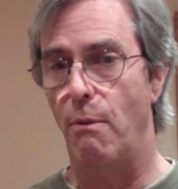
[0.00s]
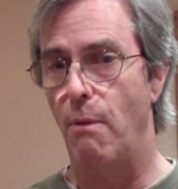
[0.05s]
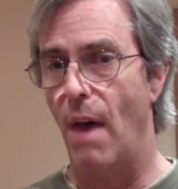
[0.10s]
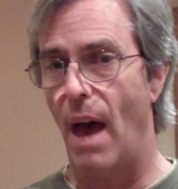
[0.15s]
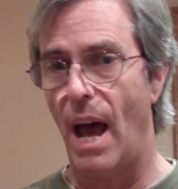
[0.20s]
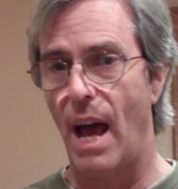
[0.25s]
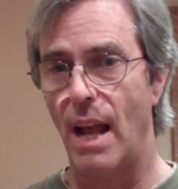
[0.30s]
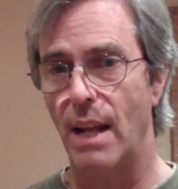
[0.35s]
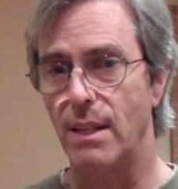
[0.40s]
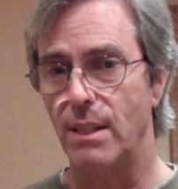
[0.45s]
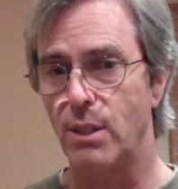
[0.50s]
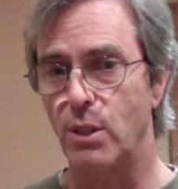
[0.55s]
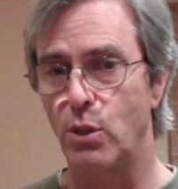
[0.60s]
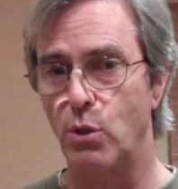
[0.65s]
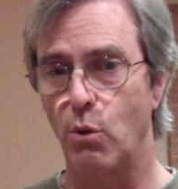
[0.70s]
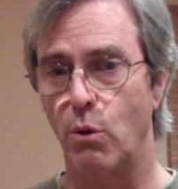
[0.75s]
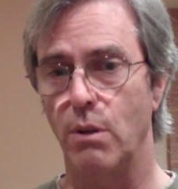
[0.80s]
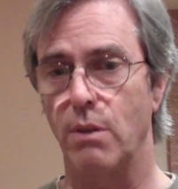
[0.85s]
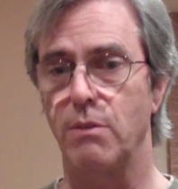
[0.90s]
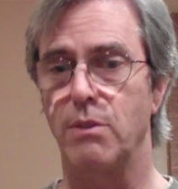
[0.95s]
That
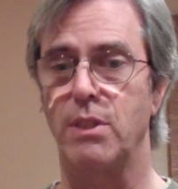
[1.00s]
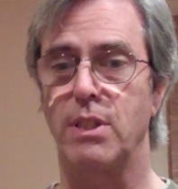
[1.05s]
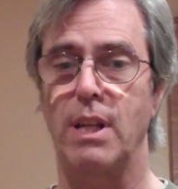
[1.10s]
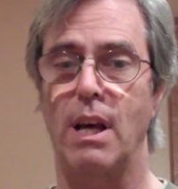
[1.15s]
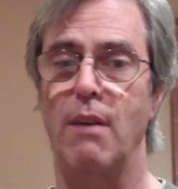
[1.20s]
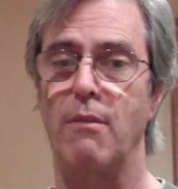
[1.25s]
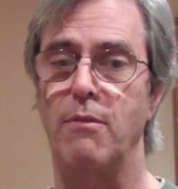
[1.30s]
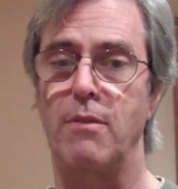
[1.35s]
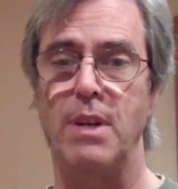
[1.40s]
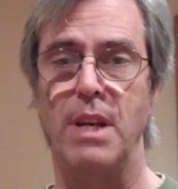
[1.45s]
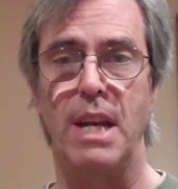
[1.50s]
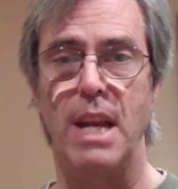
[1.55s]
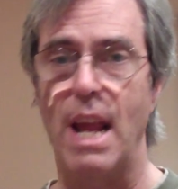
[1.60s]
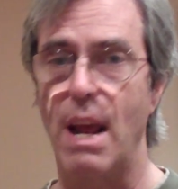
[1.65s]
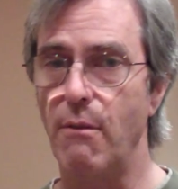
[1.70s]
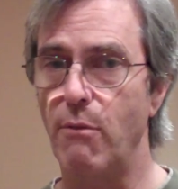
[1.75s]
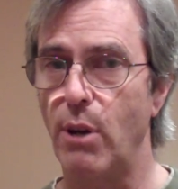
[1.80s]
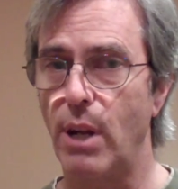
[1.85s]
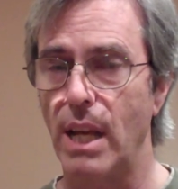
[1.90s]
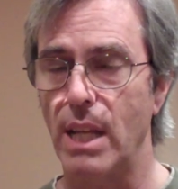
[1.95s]
sort of stuff
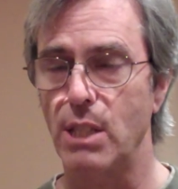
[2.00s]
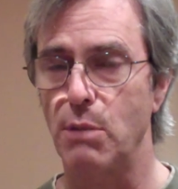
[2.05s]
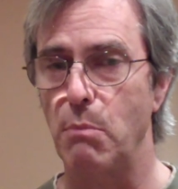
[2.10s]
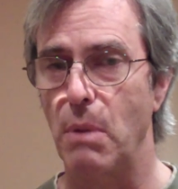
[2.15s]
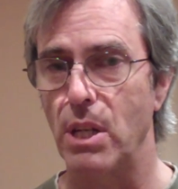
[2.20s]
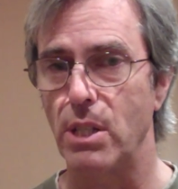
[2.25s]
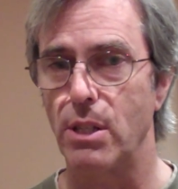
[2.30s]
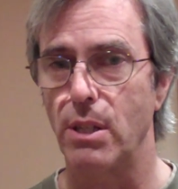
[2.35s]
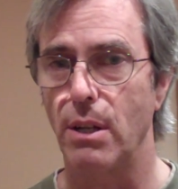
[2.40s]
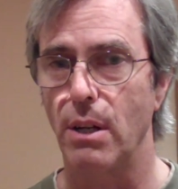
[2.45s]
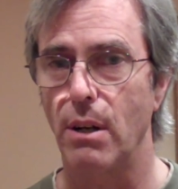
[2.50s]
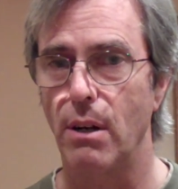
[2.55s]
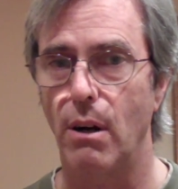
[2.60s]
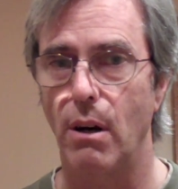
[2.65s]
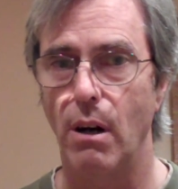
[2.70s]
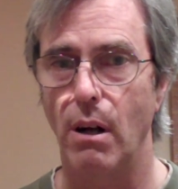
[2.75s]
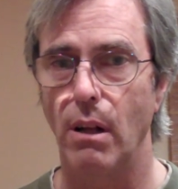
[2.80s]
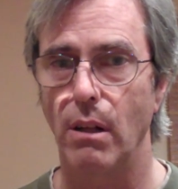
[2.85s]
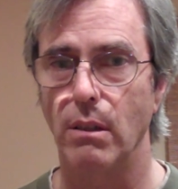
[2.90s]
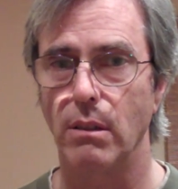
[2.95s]
never gets mentioned at
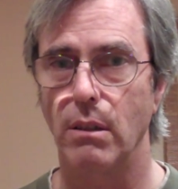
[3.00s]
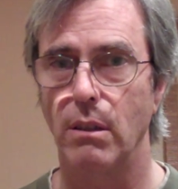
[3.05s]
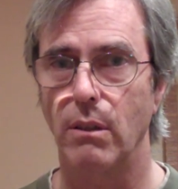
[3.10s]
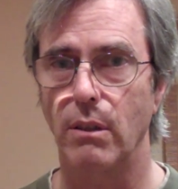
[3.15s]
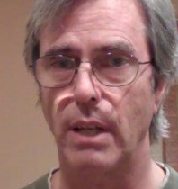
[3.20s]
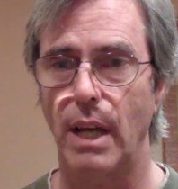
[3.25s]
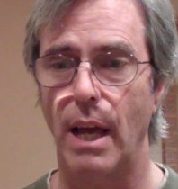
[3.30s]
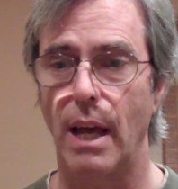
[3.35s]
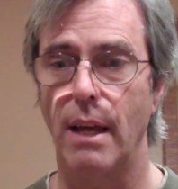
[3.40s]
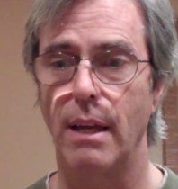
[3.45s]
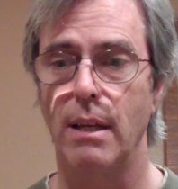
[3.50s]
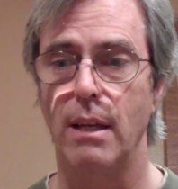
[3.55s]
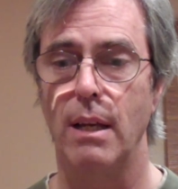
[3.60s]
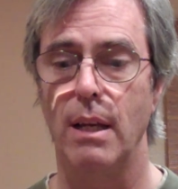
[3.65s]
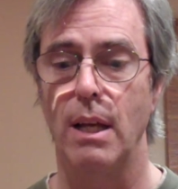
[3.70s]
all, okay?